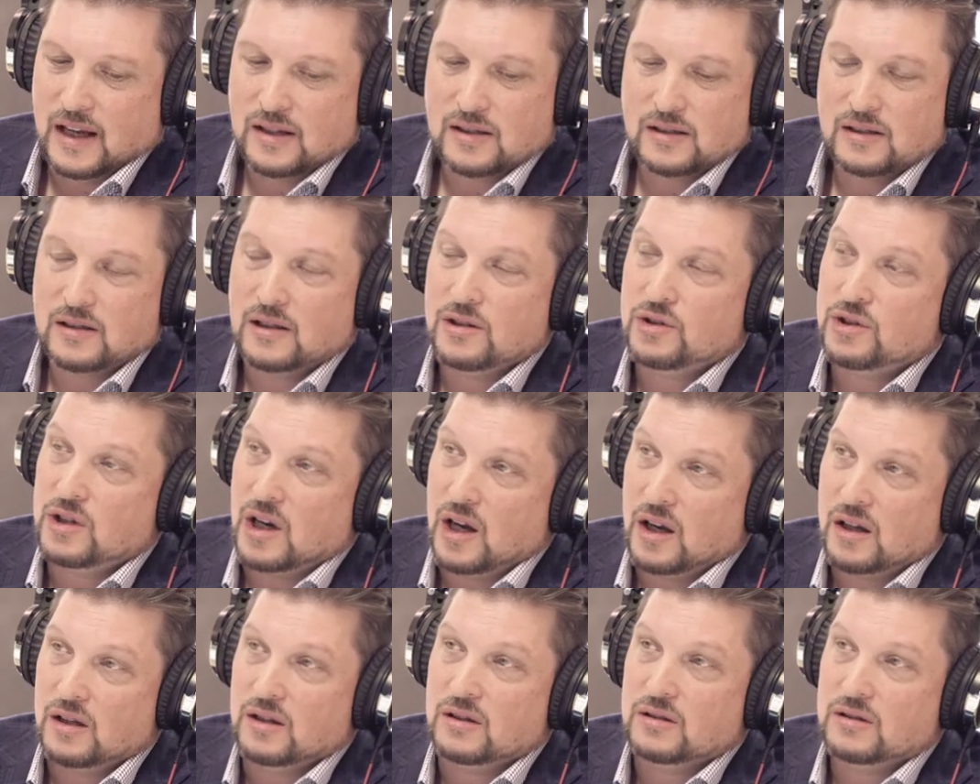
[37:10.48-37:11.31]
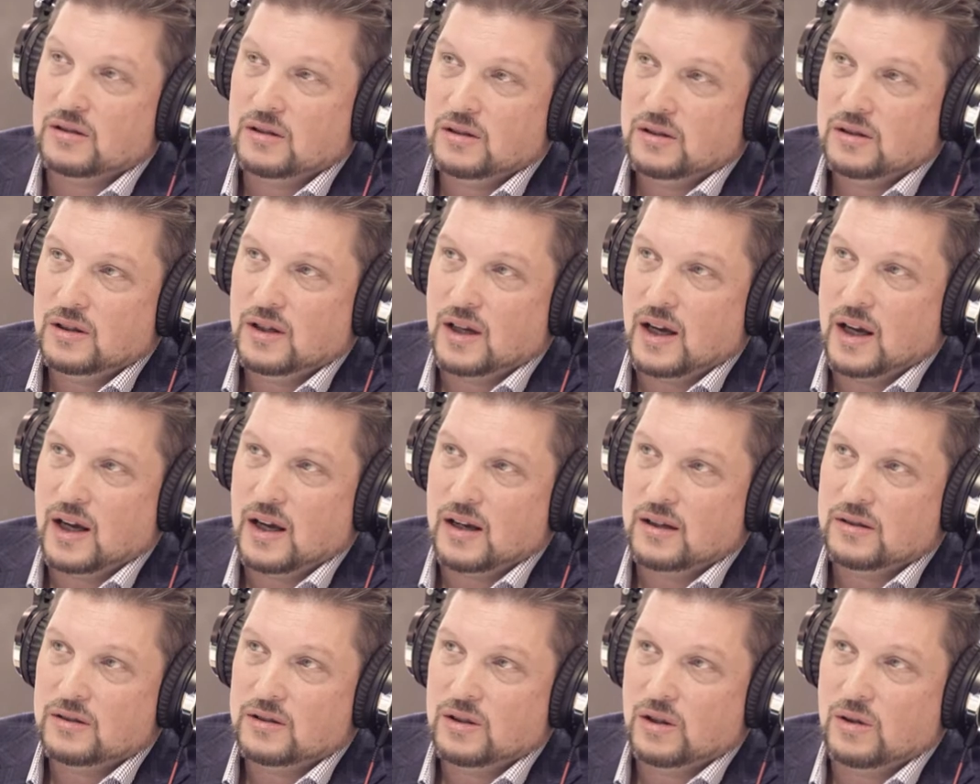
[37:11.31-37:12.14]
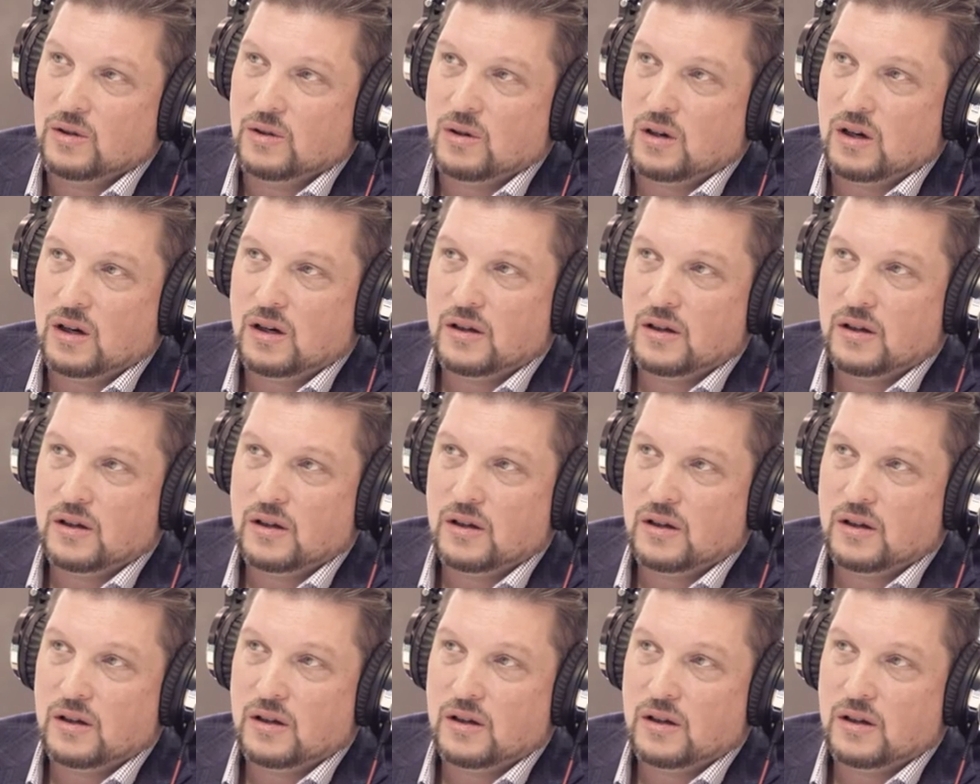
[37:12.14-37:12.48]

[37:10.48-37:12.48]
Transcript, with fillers: That's the challenge. Yeah. So yeah.